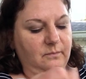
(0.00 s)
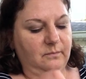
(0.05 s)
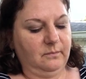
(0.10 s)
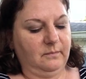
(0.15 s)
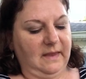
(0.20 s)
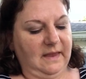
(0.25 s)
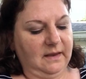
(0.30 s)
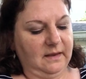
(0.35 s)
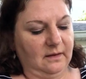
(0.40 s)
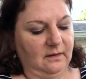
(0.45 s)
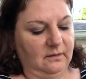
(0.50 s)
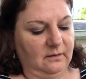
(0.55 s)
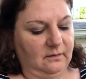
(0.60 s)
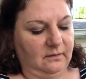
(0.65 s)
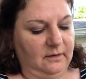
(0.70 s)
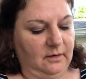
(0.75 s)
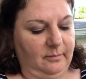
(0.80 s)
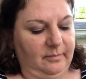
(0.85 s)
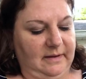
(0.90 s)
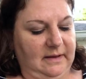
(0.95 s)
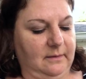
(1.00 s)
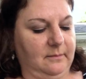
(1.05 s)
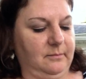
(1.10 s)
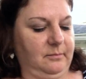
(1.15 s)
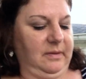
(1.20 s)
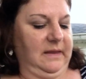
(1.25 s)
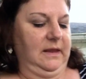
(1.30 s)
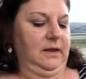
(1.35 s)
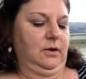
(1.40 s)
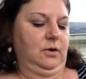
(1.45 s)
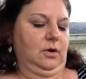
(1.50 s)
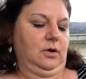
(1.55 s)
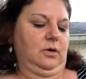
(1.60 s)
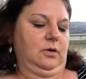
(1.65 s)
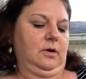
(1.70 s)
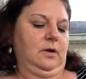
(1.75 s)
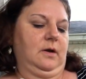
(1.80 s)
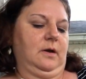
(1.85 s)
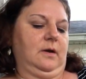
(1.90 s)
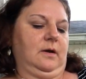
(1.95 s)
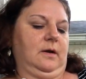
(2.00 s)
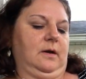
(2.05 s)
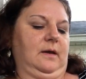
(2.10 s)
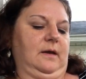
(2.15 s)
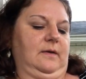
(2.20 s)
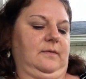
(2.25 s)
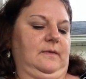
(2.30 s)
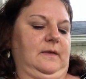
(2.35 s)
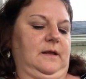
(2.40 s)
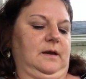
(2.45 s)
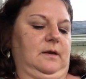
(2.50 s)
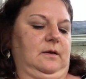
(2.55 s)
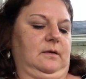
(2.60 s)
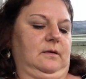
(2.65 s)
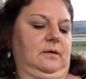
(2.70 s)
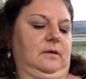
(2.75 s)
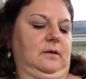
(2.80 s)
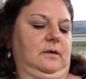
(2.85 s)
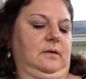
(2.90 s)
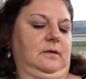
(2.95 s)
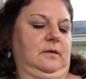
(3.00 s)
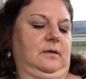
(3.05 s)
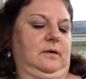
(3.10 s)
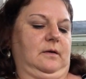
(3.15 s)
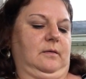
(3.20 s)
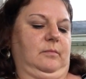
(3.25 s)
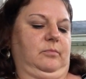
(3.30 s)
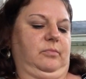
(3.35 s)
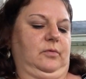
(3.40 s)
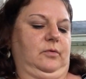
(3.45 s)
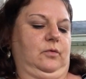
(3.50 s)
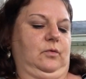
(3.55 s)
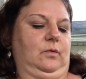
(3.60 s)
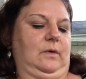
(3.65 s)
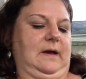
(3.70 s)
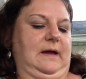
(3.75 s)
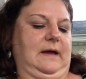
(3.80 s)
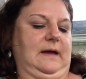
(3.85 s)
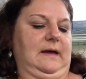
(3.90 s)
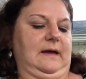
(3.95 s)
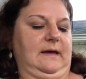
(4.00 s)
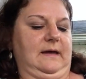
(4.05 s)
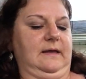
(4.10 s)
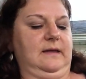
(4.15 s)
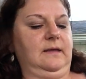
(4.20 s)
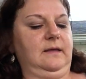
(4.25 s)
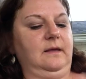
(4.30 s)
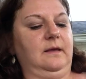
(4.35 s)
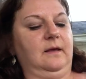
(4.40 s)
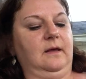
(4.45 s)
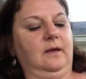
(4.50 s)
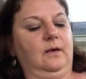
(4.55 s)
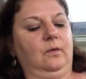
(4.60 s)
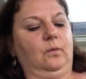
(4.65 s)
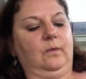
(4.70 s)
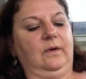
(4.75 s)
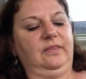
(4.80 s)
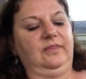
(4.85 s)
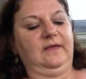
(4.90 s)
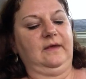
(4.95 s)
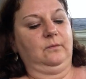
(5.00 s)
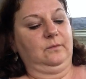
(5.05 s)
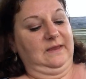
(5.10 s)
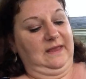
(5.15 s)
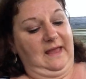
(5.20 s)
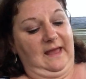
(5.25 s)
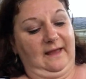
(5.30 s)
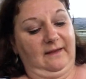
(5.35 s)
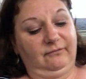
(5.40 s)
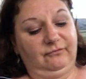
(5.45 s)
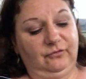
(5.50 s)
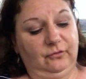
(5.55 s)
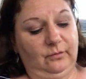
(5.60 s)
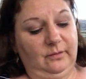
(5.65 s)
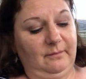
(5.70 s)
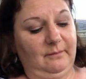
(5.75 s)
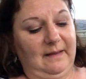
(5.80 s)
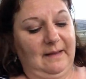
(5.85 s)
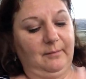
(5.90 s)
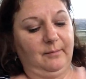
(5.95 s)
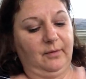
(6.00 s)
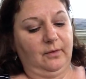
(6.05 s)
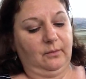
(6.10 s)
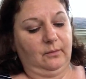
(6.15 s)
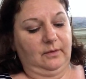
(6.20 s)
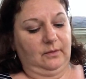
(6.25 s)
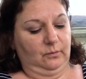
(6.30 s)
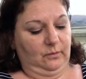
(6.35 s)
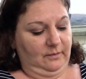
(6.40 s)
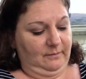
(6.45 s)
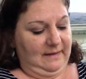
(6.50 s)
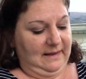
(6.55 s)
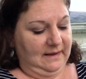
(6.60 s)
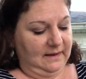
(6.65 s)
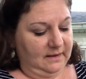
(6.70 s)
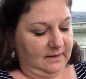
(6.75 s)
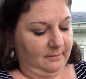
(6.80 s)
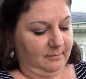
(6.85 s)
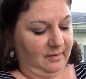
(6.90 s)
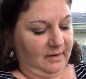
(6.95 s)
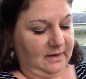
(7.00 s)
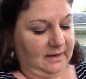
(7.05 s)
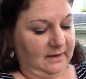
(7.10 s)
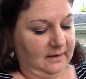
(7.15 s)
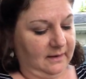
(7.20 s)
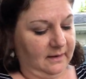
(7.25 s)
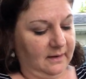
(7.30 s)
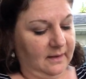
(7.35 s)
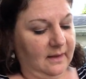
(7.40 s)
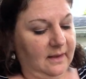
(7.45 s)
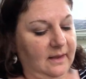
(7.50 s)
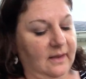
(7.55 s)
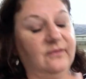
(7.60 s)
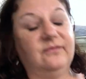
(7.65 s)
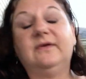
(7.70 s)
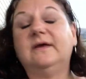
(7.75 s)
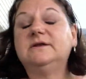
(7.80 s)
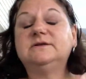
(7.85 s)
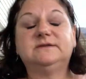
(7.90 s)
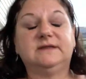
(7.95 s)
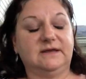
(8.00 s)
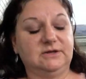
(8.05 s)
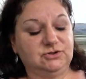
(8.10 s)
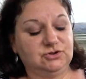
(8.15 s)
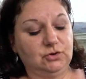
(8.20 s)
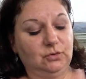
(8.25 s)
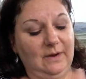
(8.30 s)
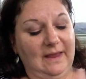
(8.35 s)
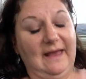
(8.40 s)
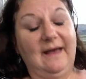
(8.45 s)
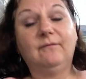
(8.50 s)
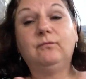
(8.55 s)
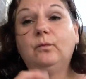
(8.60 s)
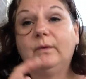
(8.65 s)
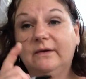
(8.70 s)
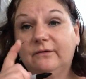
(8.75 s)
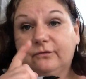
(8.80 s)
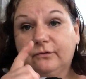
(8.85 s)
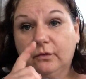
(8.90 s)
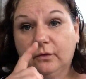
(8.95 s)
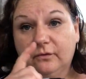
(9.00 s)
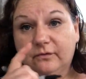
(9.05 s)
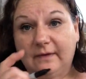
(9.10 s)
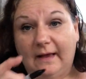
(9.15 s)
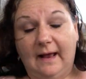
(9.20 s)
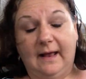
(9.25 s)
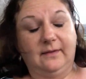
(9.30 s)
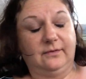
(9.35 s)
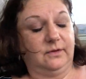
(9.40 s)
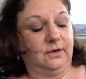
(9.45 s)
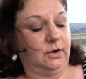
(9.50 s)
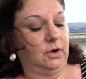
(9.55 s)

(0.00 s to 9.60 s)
make it a little bit pinker, and then a blue eye. One thing we have to remember when we're making a bunny is that they do have whiskers on the